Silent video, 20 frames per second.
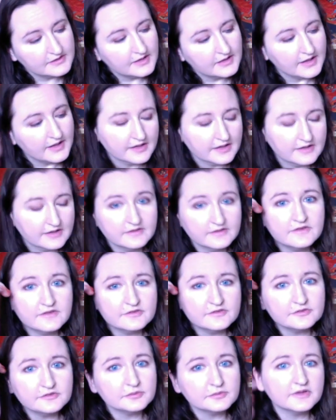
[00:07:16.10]
And this
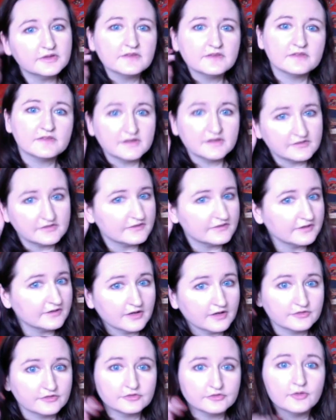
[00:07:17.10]
is one of the things the
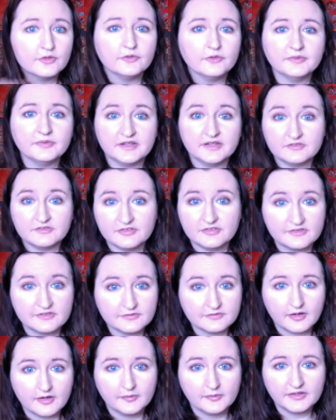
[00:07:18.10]
doctor told me. If she's
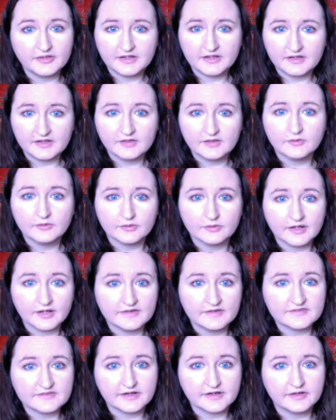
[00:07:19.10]
vomiting or
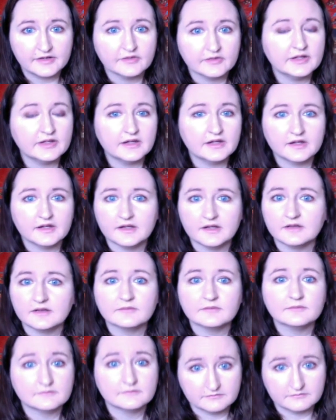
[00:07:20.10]
has diarrhea,
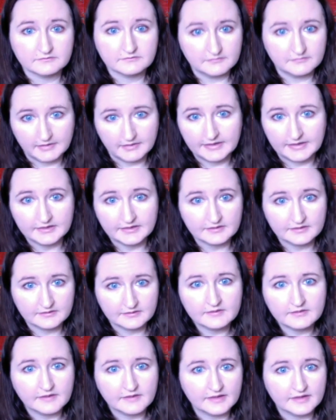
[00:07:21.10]
like,
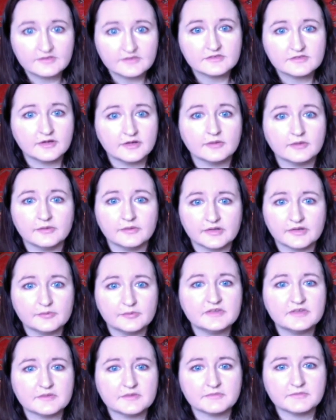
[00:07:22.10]
let us know. It could be
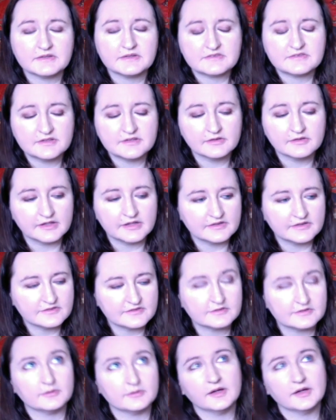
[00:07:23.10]
something serious.
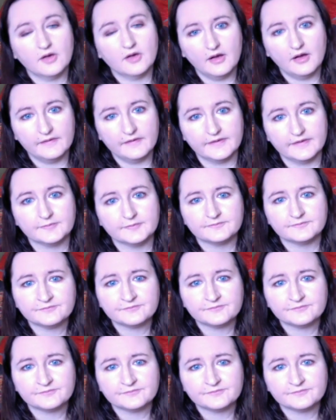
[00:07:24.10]
So I call them.